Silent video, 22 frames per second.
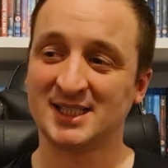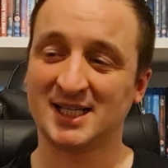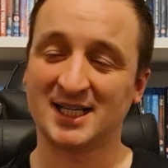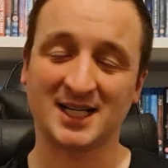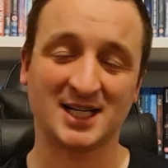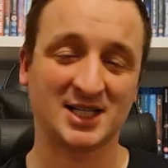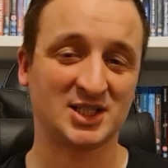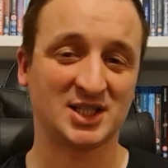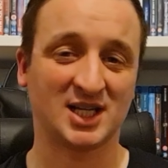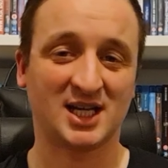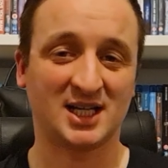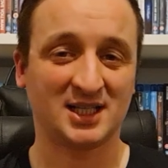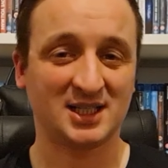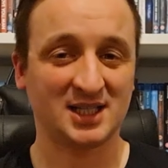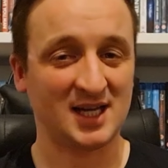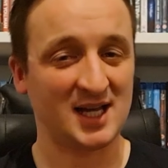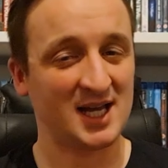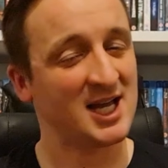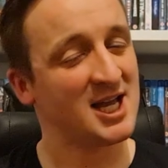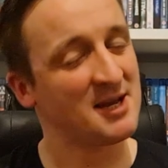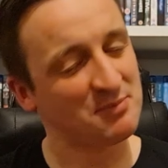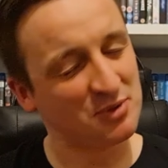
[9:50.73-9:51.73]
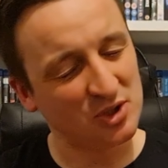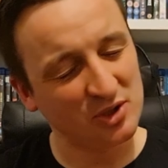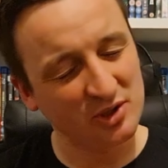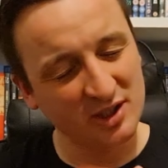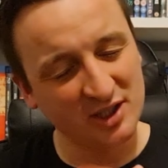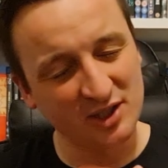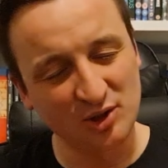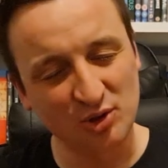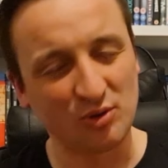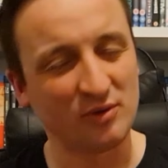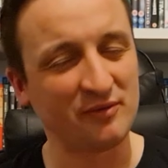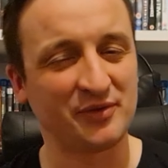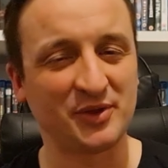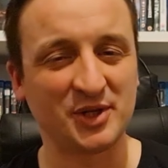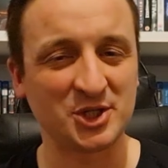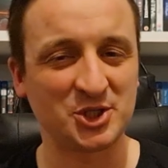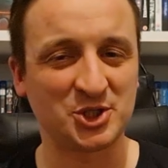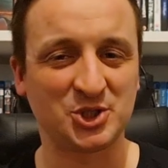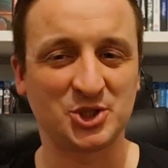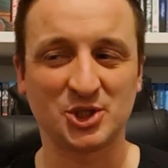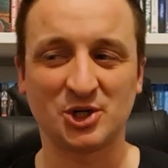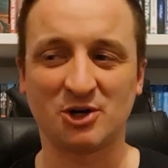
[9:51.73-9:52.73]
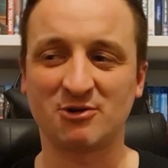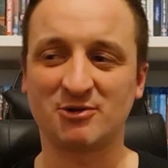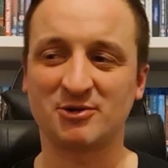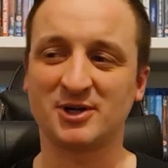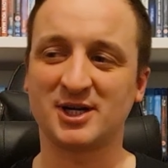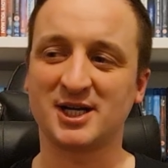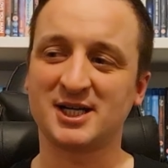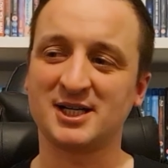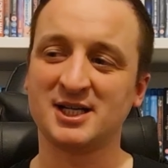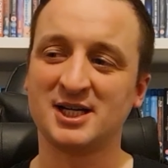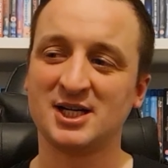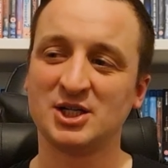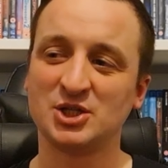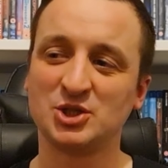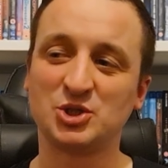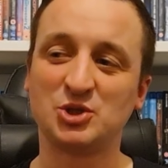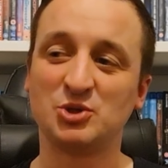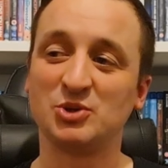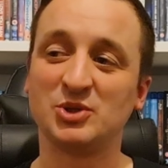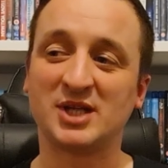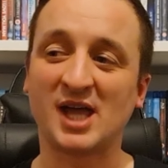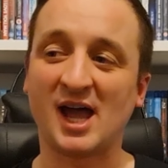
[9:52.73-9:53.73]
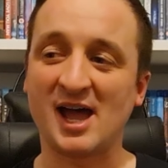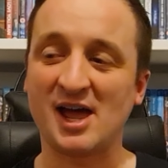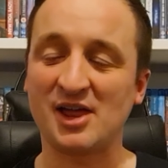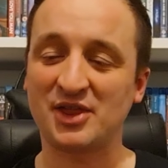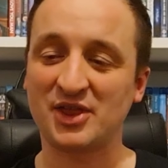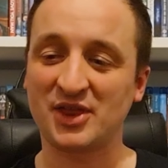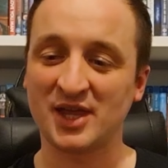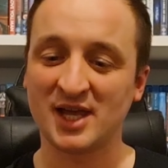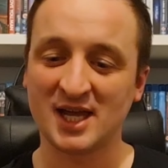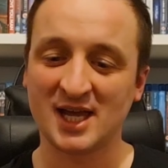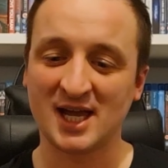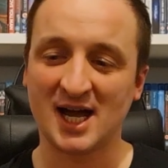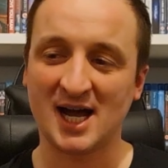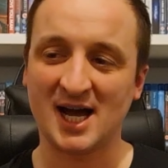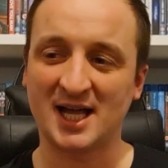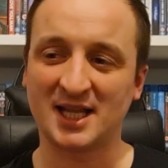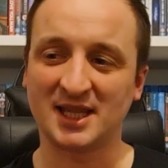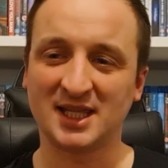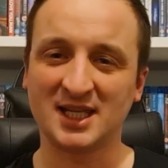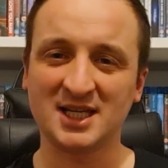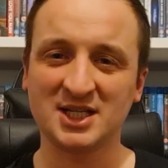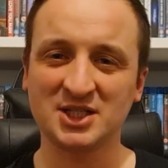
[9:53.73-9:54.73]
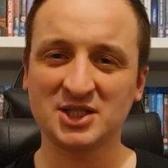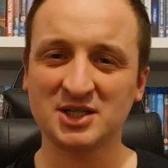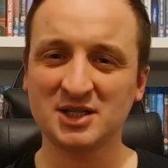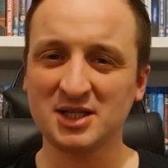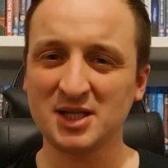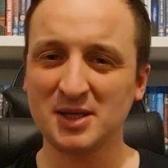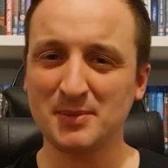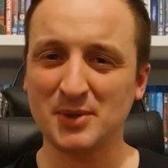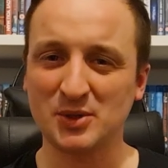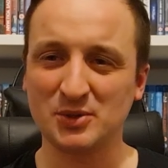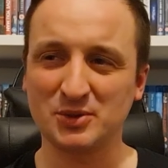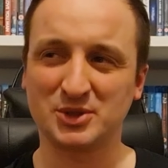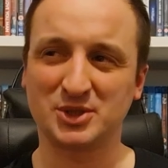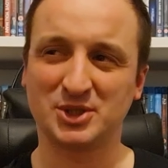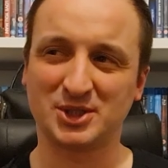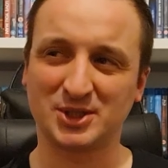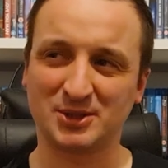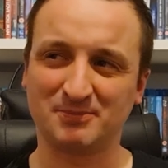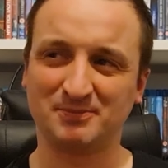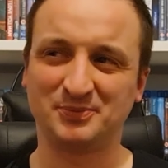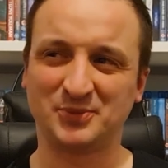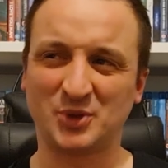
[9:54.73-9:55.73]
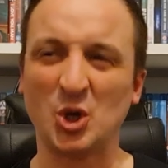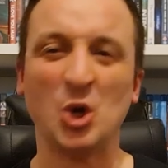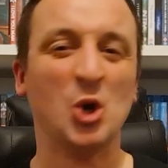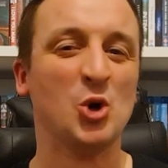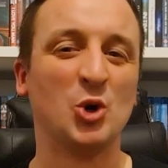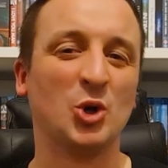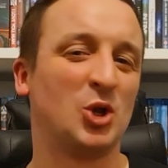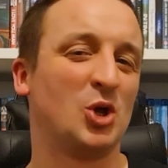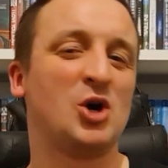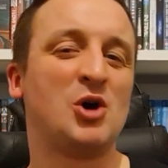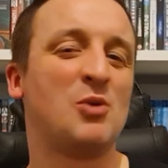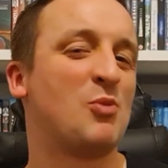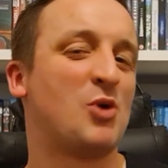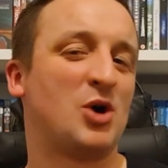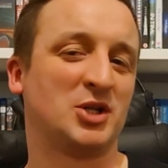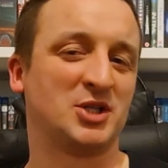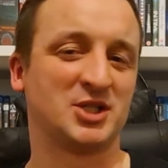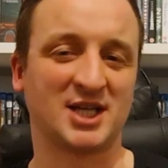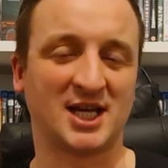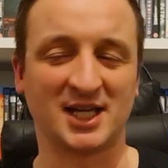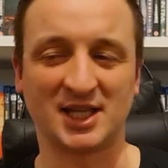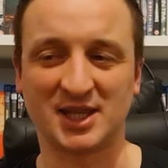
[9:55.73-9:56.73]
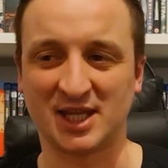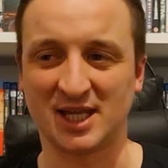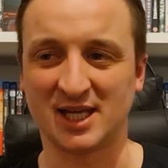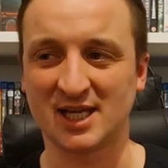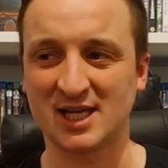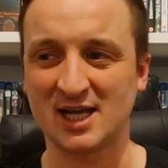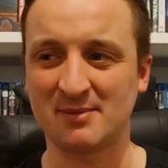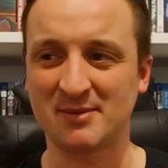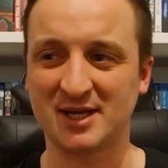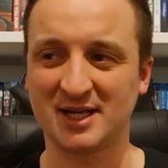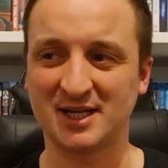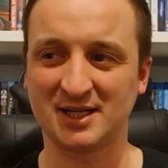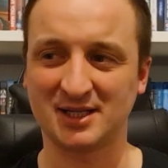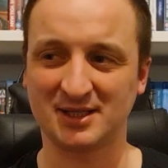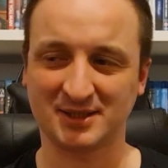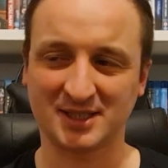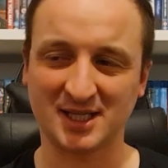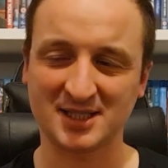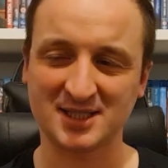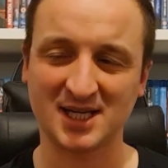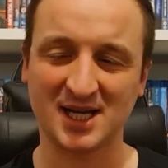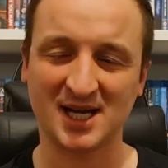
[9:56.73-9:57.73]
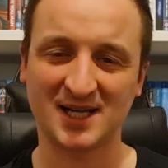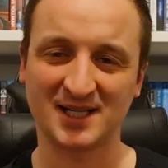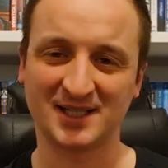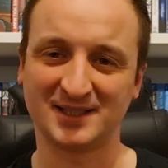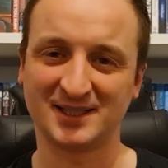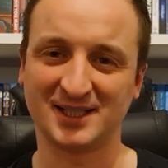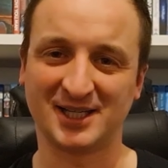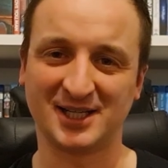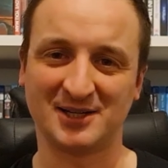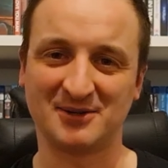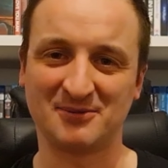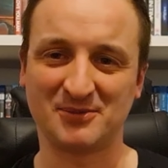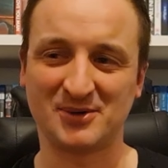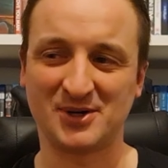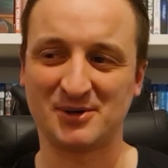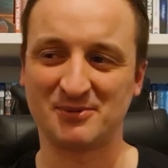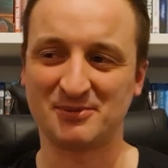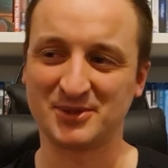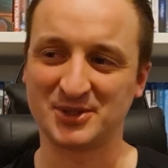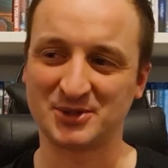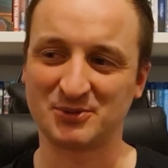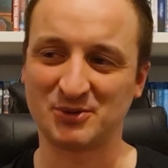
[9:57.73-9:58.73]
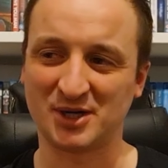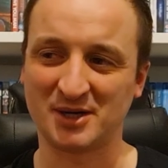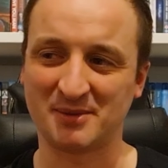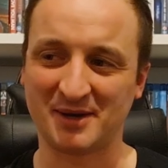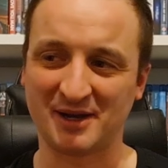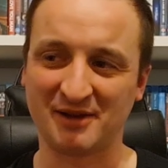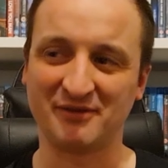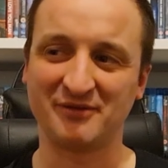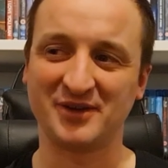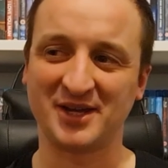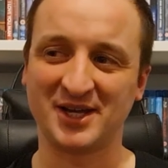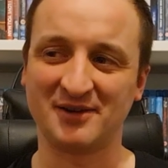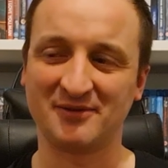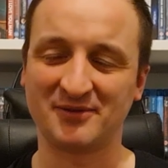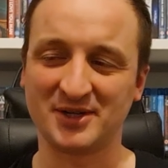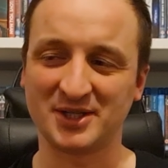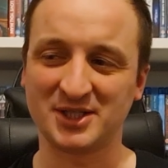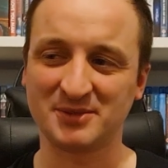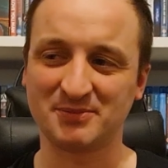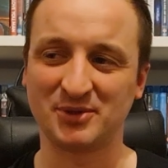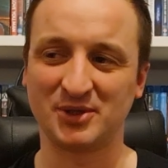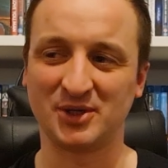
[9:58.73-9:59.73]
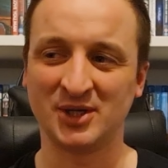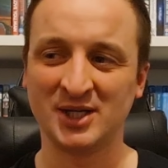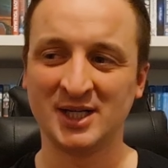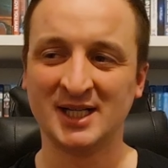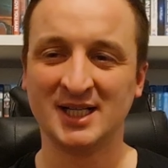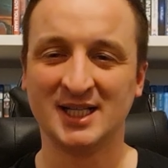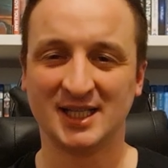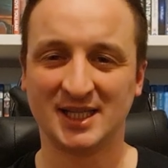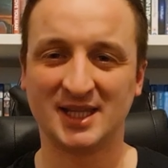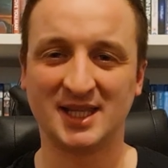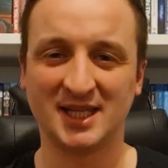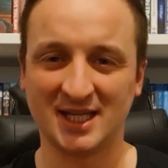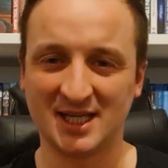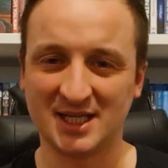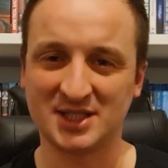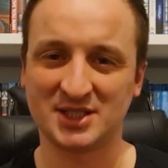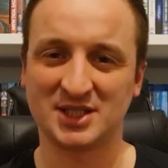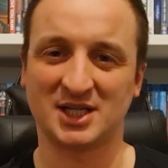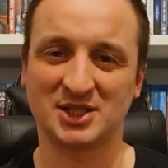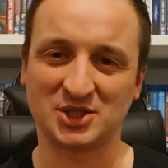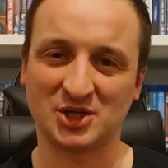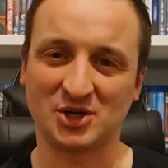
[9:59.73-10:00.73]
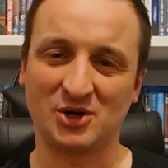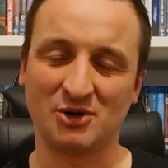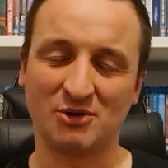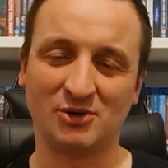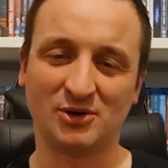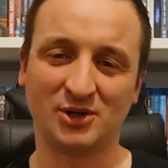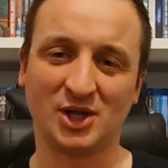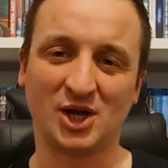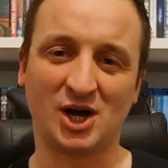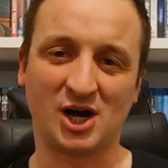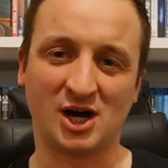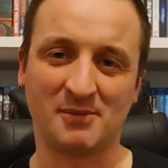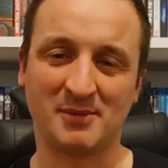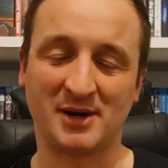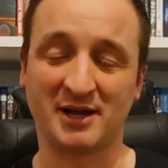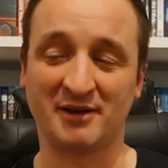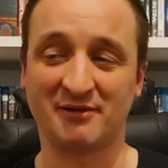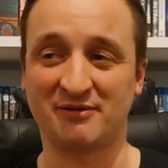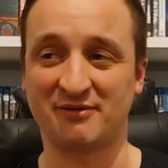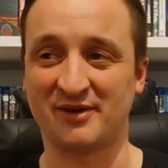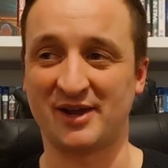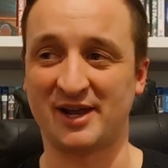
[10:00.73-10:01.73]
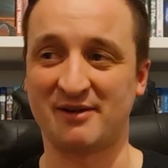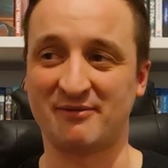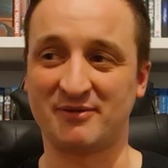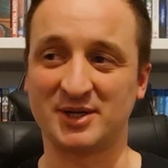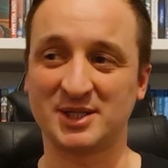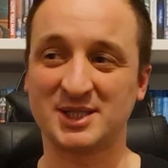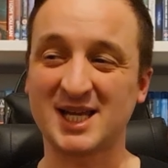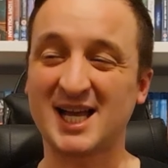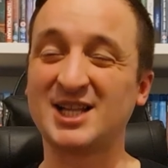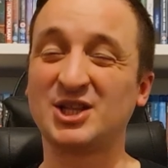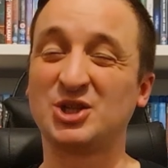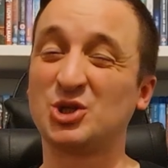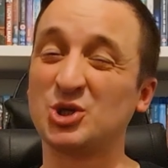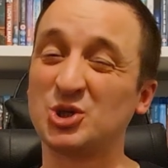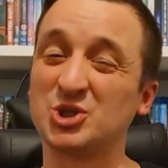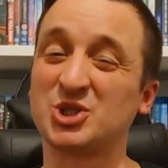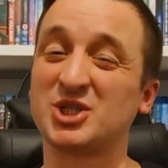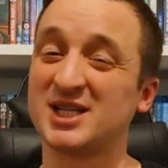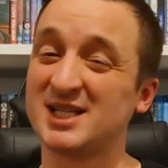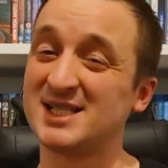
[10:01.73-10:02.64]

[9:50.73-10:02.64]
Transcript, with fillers: Like I said, I absolutely love this genre to death, and these are the most cool looking ones, I think. I mean, that Tyler Durden one was one of my favourites, but these as a whole are my favourites and does